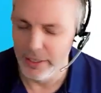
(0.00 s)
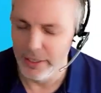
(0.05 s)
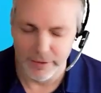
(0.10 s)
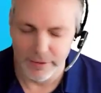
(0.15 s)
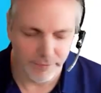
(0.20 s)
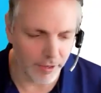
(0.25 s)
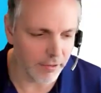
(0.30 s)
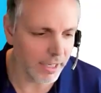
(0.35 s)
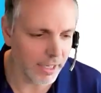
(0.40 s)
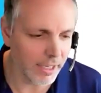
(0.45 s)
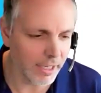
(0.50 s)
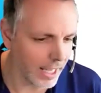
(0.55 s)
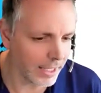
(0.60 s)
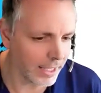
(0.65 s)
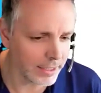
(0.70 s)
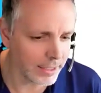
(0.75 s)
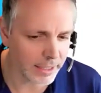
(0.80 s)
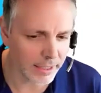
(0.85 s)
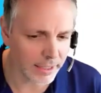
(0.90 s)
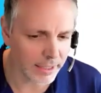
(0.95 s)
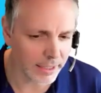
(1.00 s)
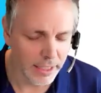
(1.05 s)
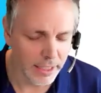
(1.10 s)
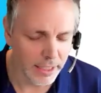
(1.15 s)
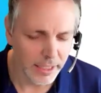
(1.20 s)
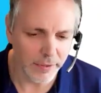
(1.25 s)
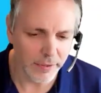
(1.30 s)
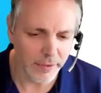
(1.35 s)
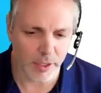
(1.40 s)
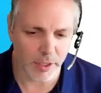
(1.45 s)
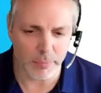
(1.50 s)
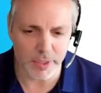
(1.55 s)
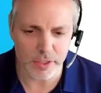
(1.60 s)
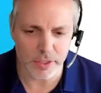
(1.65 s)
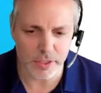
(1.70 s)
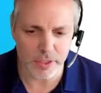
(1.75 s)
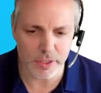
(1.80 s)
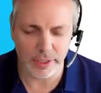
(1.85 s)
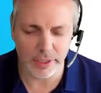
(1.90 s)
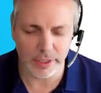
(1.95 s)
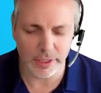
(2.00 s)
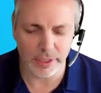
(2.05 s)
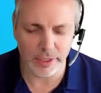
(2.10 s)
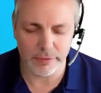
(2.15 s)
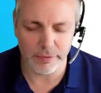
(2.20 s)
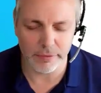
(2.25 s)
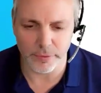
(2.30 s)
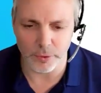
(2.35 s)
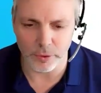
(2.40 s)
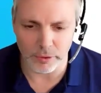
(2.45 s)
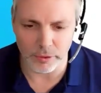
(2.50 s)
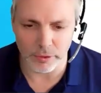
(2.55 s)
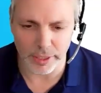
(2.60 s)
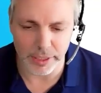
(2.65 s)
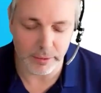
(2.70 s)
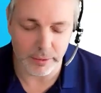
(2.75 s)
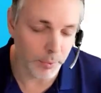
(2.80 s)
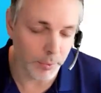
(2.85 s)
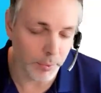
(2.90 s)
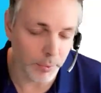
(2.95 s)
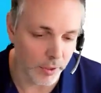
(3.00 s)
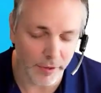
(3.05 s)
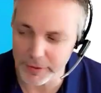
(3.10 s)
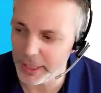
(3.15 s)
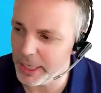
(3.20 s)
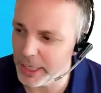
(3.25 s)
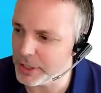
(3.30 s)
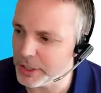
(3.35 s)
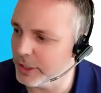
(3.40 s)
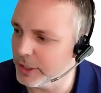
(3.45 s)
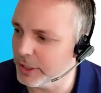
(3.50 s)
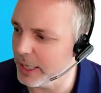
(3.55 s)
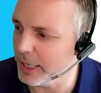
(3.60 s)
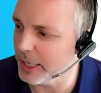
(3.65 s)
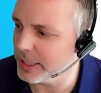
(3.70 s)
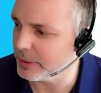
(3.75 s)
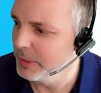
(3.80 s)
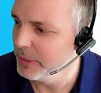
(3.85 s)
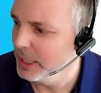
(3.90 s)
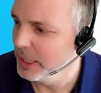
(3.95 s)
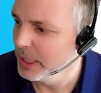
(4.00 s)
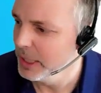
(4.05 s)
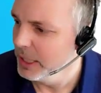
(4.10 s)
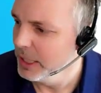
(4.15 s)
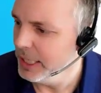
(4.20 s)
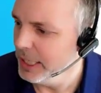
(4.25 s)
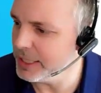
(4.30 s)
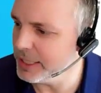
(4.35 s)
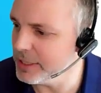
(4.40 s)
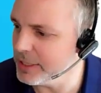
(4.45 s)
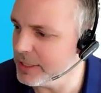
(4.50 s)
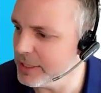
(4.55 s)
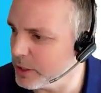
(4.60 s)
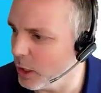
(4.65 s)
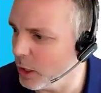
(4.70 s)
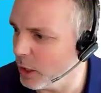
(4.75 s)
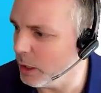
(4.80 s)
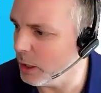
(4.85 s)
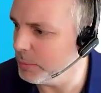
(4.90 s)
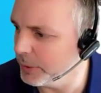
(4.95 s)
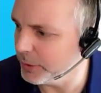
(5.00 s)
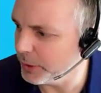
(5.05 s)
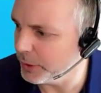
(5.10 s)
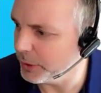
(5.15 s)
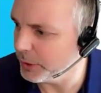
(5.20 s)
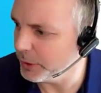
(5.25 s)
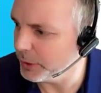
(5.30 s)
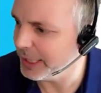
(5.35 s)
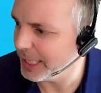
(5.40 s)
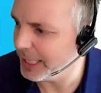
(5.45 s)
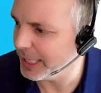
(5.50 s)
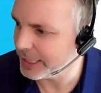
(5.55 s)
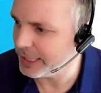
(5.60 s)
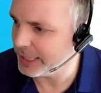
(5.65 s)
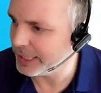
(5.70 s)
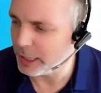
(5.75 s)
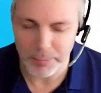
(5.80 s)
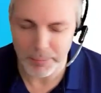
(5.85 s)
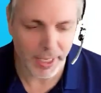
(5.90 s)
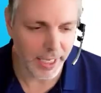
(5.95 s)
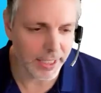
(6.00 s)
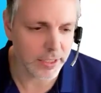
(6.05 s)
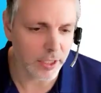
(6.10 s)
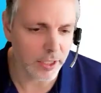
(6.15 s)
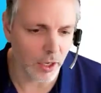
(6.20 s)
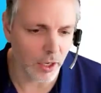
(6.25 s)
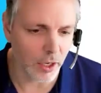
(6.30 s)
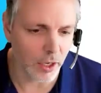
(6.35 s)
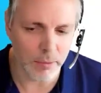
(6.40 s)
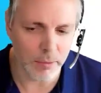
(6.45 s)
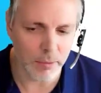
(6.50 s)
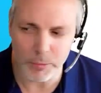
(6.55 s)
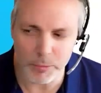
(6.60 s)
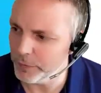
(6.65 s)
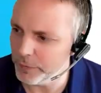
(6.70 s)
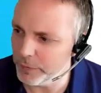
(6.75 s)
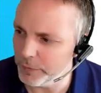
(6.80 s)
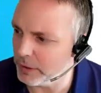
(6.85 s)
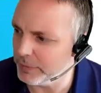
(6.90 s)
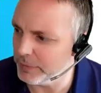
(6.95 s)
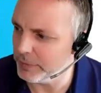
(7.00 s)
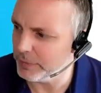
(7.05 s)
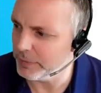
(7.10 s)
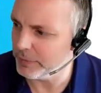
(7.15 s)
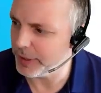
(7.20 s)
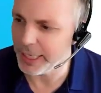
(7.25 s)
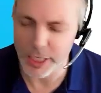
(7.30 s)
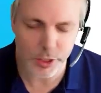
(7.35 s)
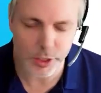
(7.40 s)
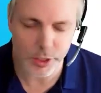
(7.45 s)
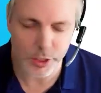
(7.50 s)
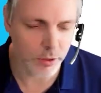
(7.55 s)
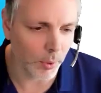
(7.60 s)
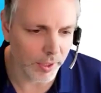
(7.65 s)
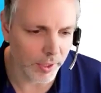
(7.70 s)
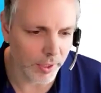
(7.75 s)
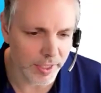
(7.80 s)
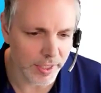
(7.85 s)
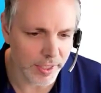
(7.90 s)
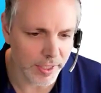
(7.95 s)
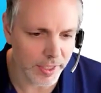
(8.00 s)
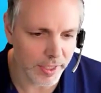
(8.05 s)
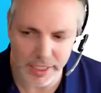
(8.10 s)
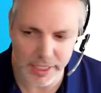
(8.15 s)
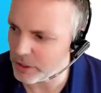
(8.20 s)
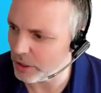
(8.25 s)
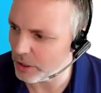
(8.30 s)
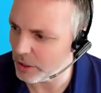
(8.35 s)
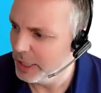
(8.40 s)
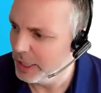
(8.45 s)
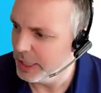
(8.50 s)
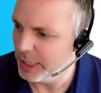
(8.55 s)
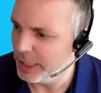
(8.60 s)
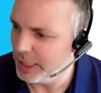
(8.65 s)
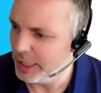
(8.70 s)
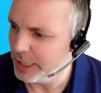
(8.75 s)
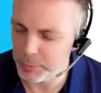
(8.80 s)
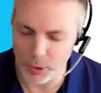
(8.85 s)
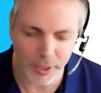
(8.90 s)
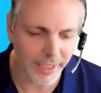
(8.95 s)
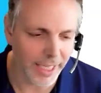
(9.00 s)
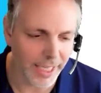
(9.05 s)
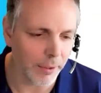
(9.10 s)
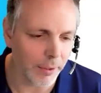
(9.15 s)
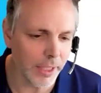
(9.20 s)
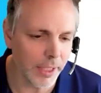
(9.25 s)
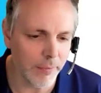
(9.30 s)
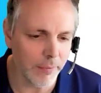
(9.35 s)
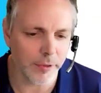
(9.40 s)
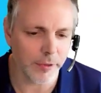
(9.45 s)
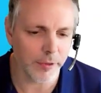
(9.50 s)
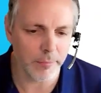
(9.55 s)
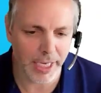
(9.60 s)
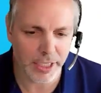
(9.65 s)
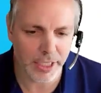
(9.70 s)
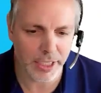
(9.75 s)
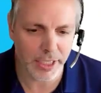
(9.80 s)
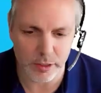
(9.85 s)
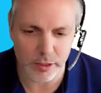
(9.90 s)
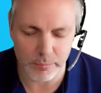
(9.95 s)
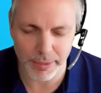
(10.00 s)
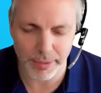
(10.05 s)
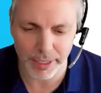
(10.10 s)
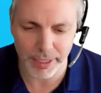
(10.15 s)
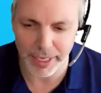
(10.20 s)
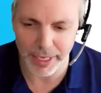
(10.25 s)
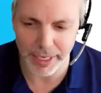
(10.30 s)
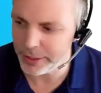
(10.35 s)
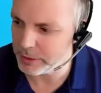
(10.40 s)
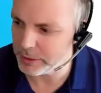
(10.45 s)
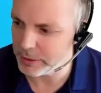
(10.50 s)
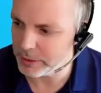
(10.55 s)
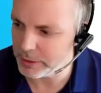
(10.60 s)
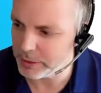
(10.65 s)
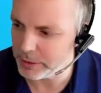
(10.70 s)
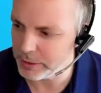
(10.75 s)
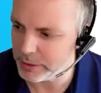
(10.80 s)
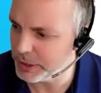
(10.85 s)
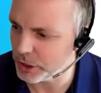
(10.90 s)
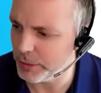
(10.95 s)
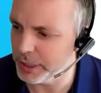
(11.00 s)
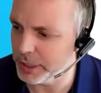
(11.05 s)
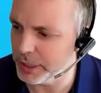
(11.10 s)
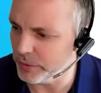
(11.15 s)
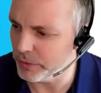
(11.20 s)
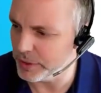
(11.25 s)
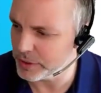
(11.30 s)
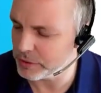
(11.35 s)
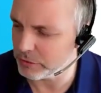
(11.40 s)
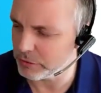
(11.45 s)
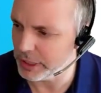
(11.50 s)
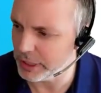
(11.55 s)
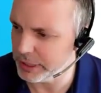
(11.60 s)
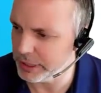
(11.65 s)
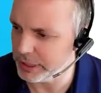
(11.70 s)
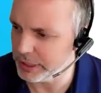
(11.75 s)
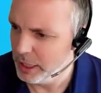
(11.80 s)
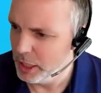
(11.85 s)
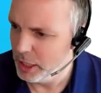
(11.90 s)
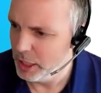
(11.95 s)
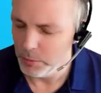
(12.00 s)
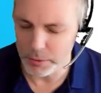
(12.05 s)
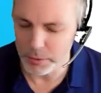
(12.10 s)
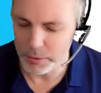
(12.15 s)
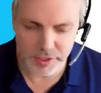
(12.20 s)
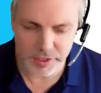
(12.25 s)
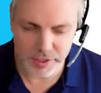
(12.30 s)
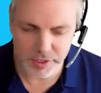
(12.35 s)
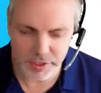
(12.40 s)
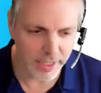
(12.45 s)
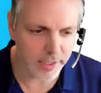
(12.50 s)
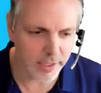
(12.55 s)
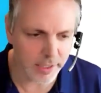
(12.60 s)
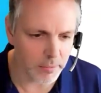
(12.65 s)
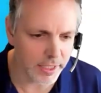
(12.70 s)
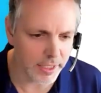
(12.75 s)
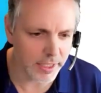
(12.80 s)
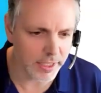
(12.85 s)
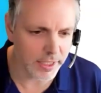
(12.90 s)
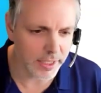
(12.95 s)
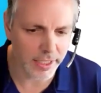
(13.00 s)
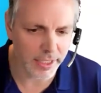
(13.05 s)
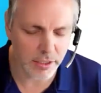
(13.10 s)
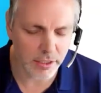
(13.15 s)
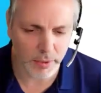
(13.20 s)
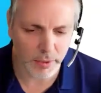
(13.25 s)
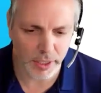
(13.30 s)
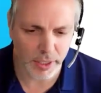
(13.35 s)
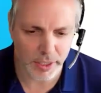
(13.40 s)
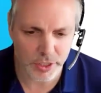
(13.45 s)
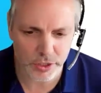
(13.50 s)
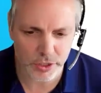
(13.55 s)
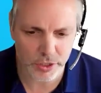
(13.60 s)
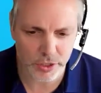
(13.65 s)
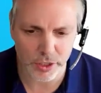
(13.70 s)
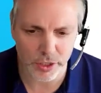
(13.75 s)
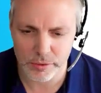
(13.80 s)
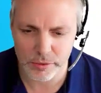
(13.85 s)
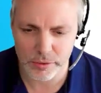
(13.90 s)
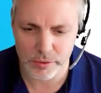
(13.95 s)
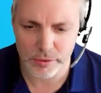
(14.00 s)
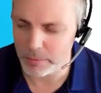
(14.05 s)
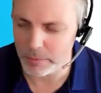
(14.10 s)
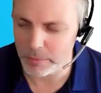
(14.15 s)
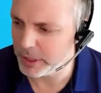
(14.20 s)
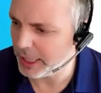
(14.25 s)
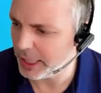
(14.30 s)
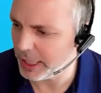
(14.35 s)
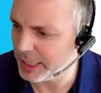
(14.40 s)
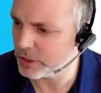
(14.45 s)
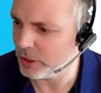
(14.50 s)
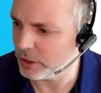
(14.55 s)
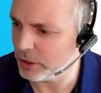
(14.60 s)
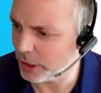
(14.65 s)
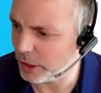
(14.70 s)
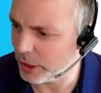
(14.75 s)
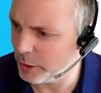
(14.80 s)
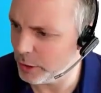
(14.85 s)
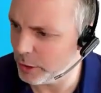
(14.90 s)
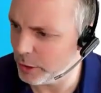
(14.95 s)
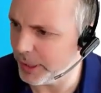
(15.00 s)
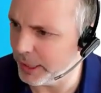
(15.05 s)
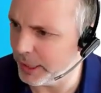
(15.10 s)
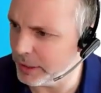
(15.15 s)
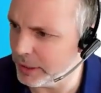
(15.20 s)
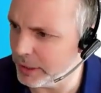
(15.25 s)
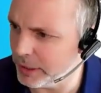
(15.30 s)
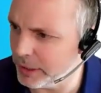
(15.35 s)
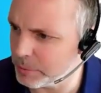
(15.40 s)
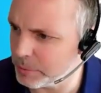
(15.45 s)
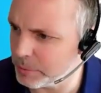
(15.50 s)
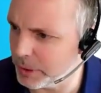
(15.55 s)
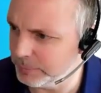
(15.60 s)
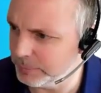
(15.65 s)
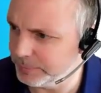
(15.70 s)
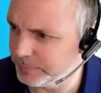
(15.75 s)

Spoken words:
Very handy if someone's looking for an employee verification letter. Here's an example of looking at a paid time off or a vacation policy. So it's pulling out information about Adam and showing it on the screen. We'll see some of this later when I show you some of the HR Copilot as well.